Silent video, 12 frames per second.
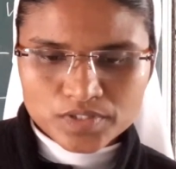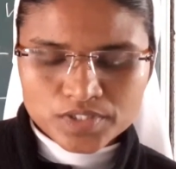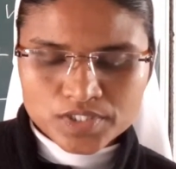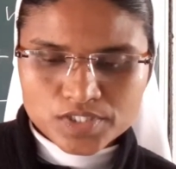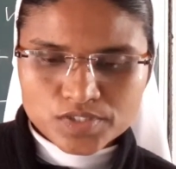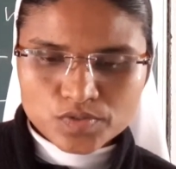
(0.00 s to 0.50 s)

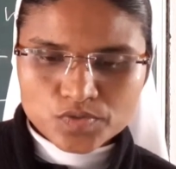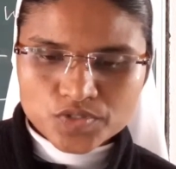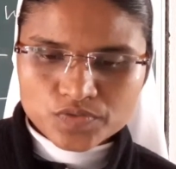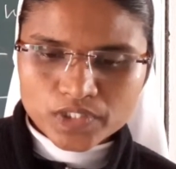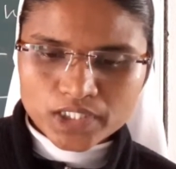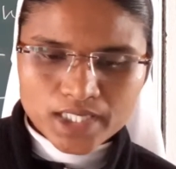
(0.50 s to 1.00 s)
It is
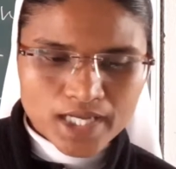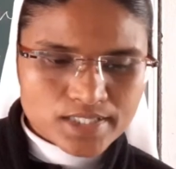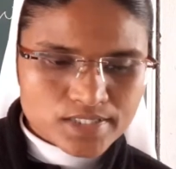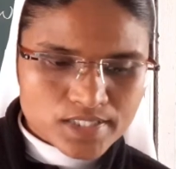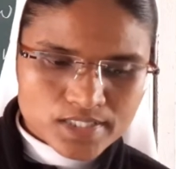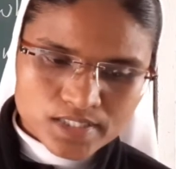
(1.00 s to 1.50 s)
usually
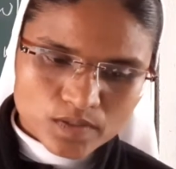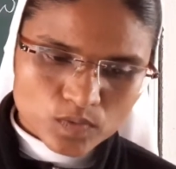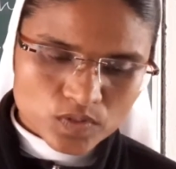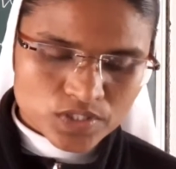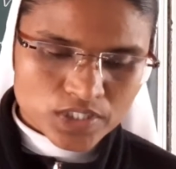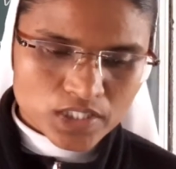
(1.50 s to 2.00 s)
answers the
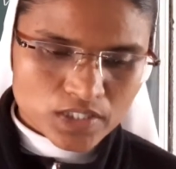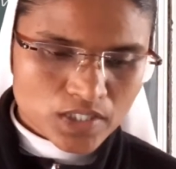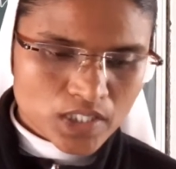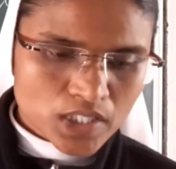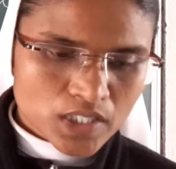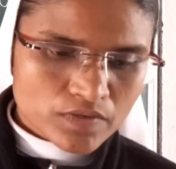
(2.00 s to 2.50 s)

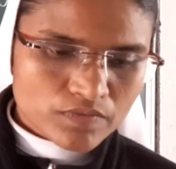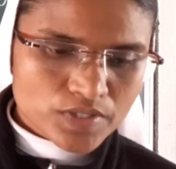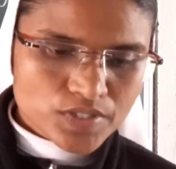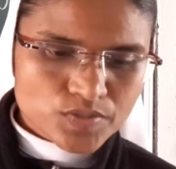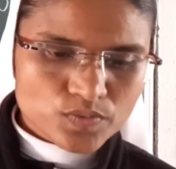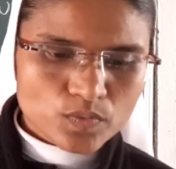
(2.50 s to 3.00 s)
question
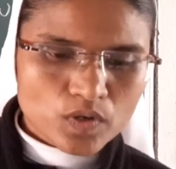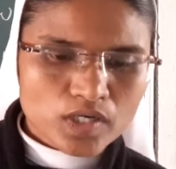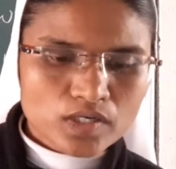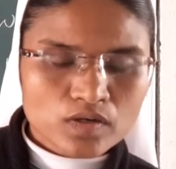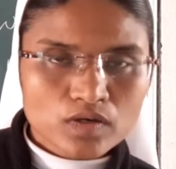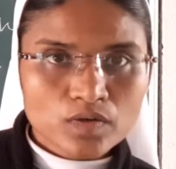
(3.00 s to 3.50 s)
which
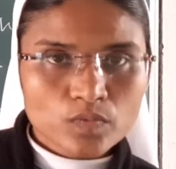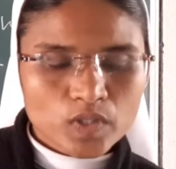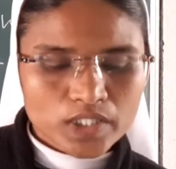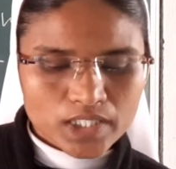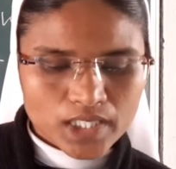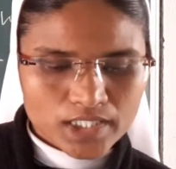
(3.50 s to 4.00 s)
one or
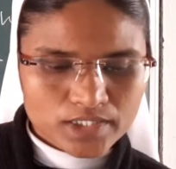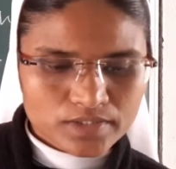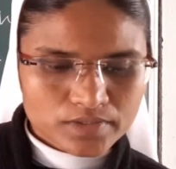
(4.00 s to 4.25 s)
what kind.